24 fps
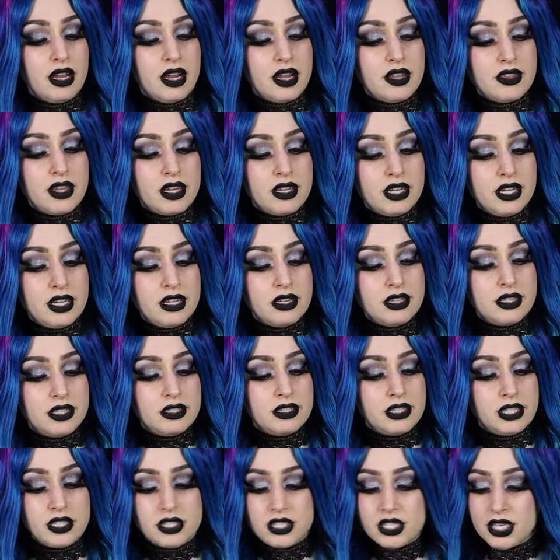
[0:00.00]
and then it is
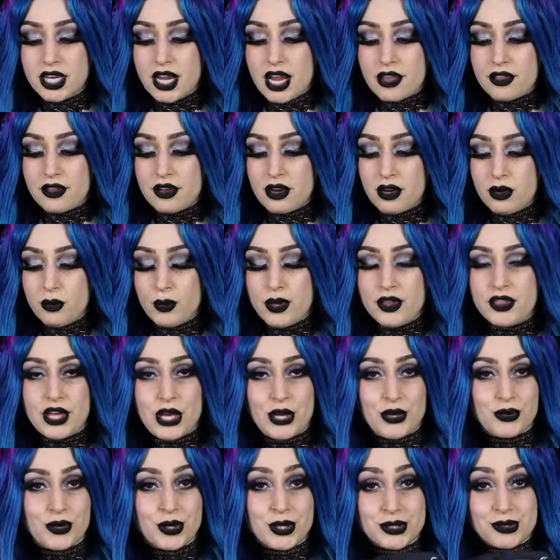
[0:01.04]
stitched together with
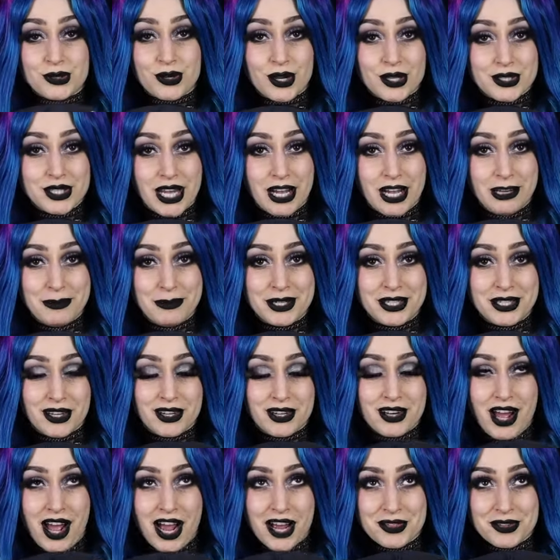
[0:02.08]
a crisscross element
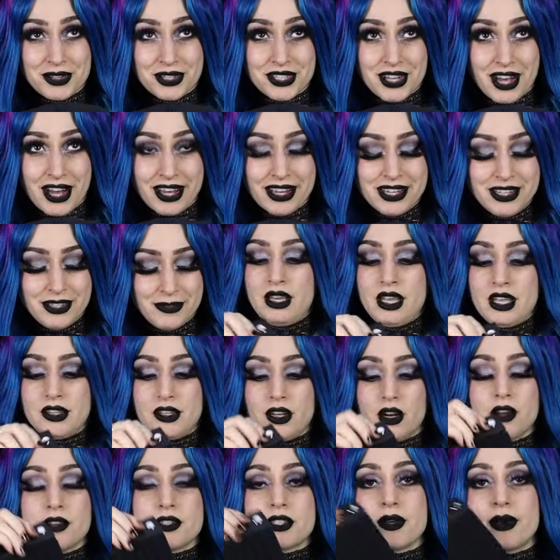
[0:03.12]
on either side, and
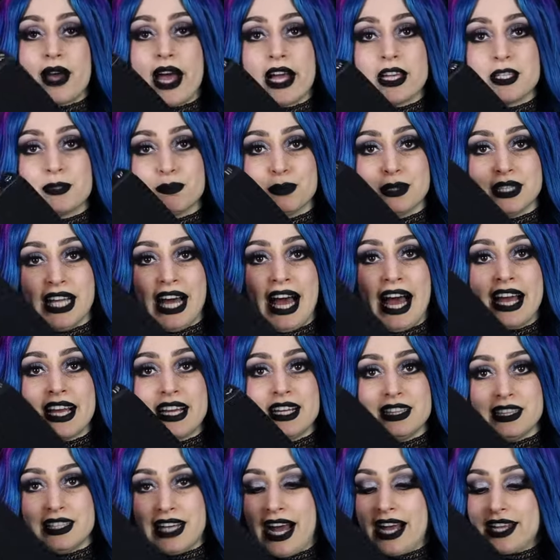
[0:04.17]
it also has black
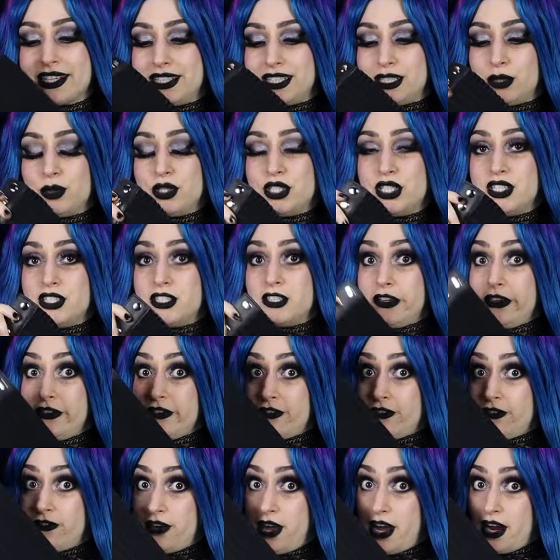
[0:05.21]
elastic, which is
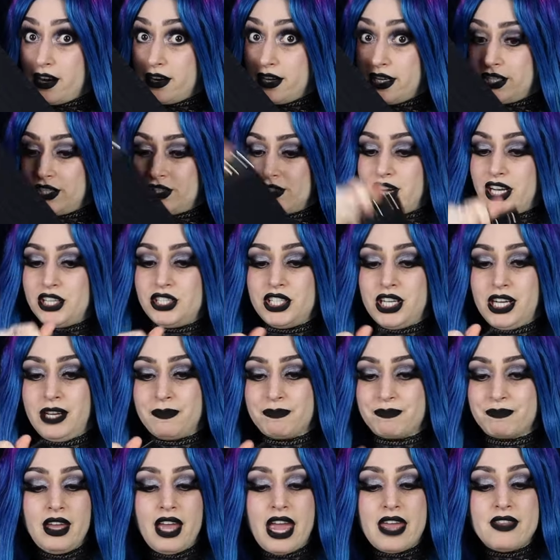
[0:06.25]
very stretchy,
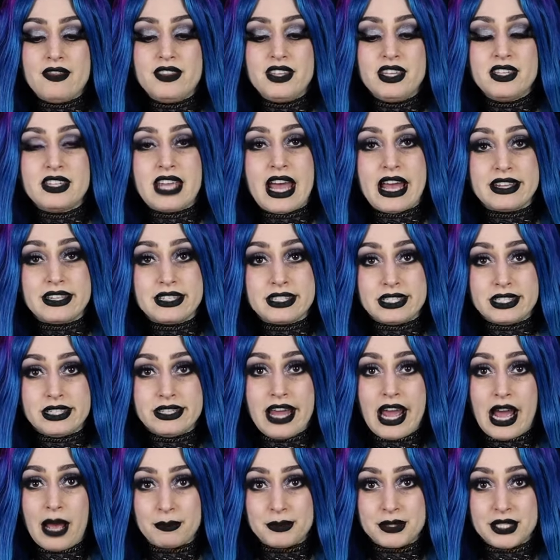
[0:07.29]
and this has
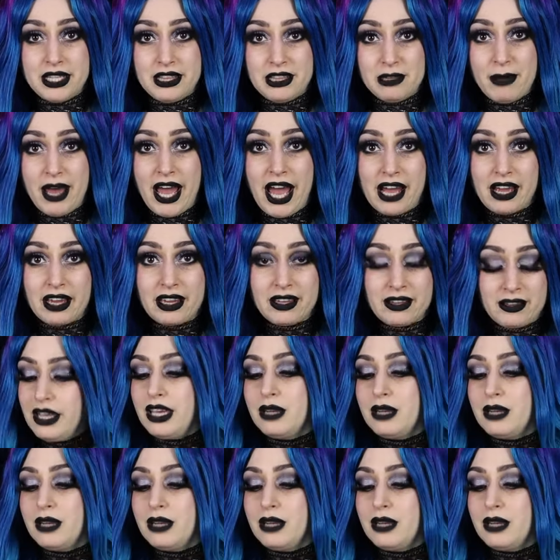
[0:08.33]
snaps in the back.